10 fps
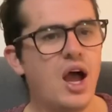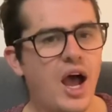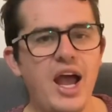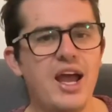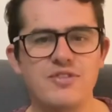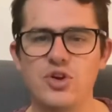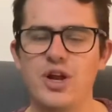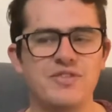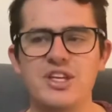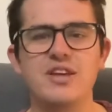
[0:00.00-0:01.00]
I don't
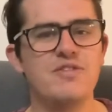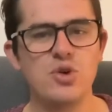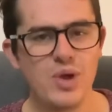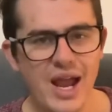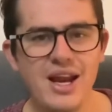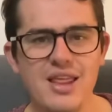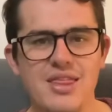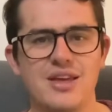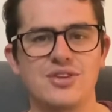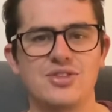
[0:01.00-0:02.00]
have to give you
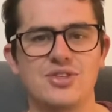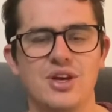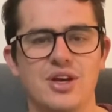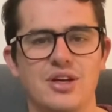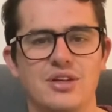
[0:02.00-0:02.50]
anything, sir.